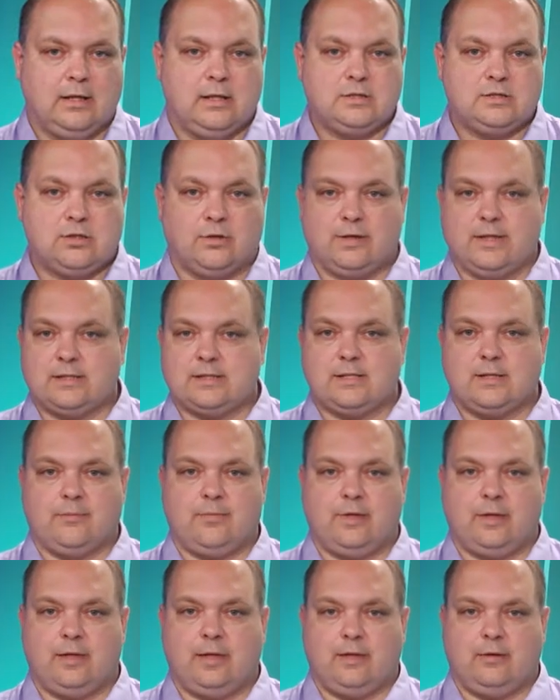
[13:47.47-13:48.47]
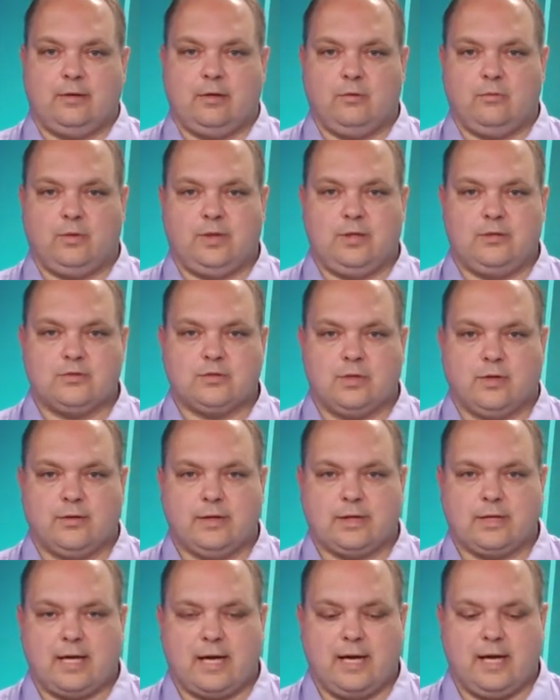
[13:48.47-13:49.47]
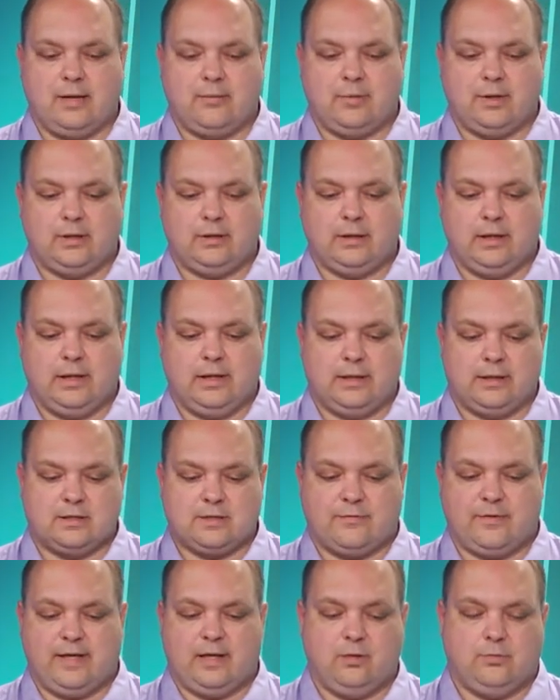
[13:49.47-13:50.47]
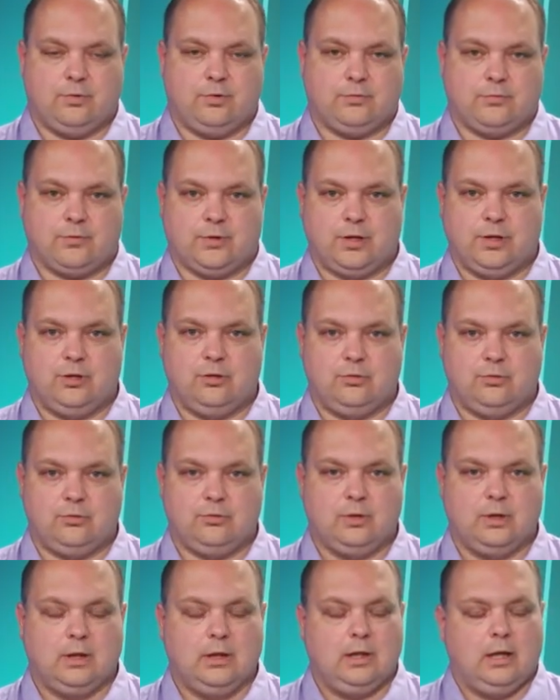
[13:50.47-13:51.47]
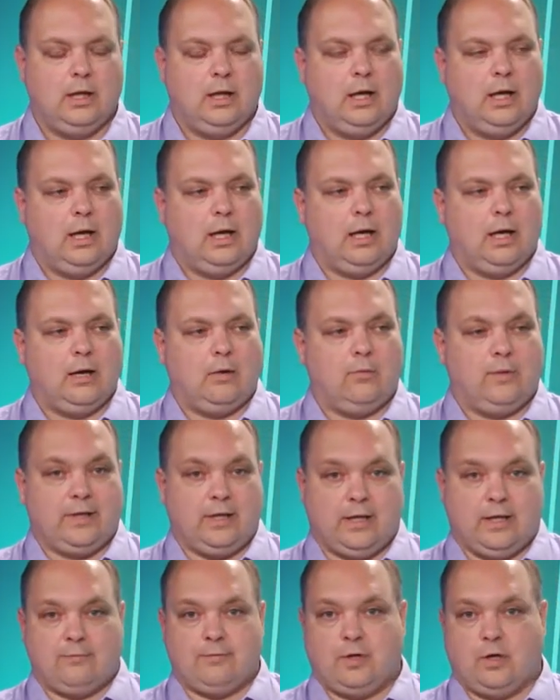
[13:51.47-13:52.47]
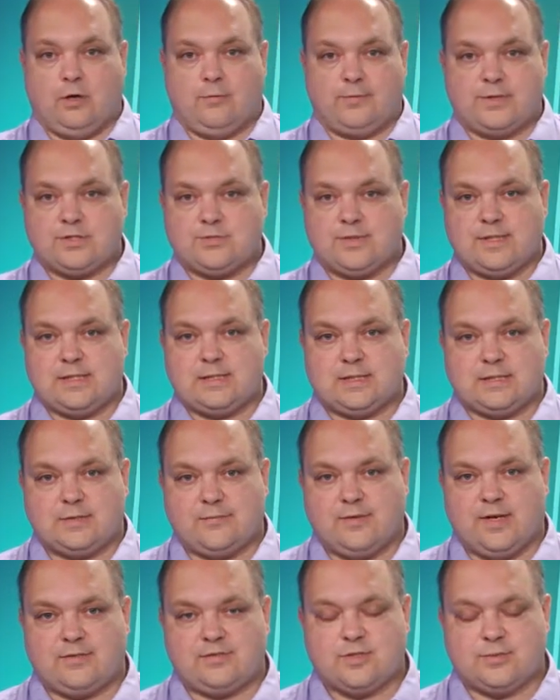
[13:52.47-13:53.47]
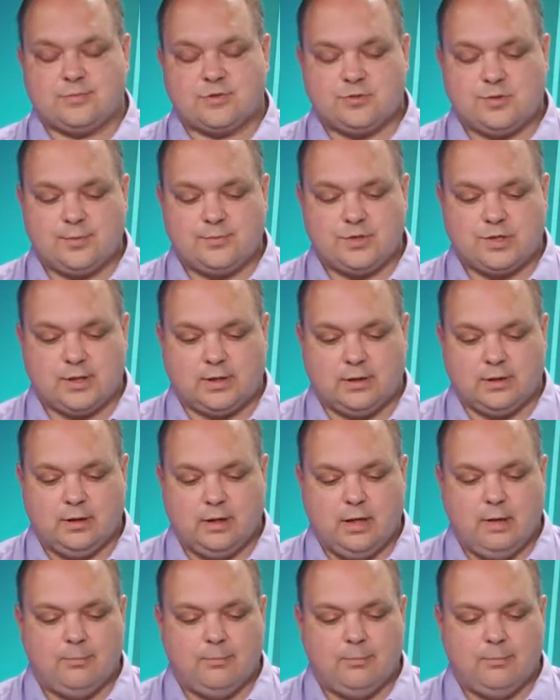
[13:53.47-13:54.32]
So that's something that we use all the time and is available for you when you have an Office 365 subscription.